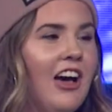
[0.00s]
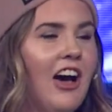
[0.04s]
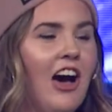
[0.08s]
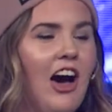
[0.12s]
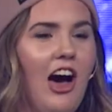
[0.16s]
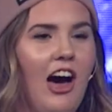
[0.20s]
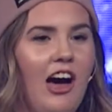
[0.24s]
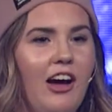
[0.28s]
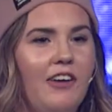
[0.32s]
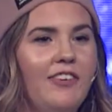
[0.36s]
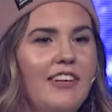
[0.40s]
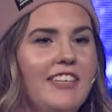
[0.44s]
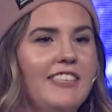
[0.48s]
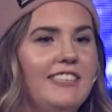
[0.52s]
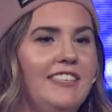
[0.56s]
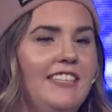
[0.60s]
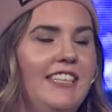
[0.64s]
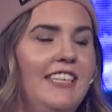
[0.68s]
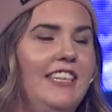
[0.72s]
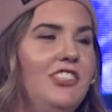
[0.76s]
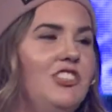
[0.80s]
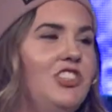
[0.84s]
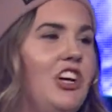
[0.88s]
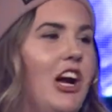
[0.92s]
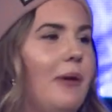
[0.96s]

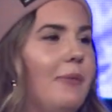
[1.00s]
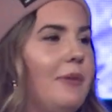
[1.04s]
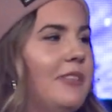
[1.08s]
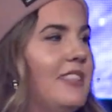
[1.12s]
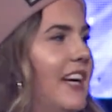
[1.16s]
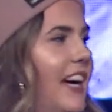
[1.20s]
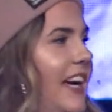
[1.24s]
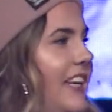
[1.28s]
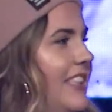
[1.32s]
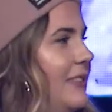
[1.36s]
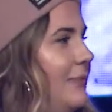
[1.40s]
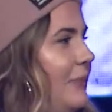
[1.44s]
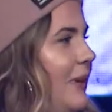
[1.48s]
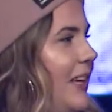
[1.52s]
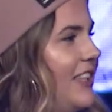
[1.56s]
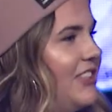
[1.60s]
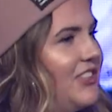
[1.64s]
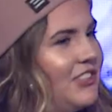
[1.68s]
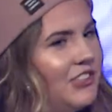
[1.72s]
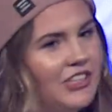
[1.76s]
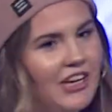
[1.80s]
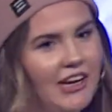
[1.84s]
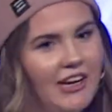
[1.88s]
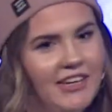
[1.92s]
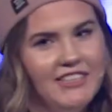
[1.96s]
Obviously, it traumatized me,
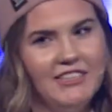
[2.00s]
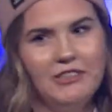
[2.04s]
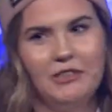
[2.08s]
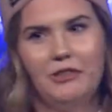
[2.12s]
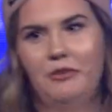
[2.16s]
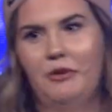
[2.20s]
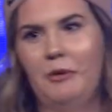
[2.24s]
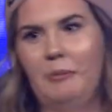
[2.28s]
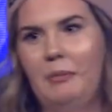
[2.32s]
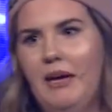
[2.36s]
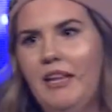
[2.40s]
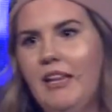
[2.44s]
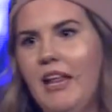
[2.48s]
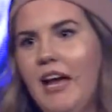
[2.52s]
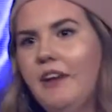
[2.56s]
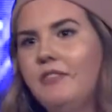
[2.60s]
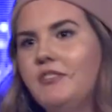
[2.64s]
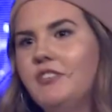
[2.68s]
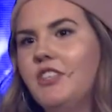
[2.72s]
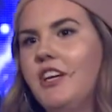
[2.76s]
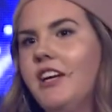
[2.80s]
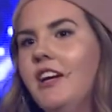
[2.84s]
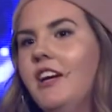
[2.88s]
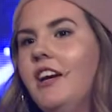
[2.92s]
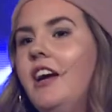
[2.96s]
so now I deal with it by
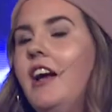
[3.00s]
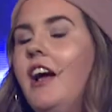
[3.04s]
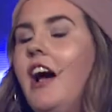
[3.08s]
laughter.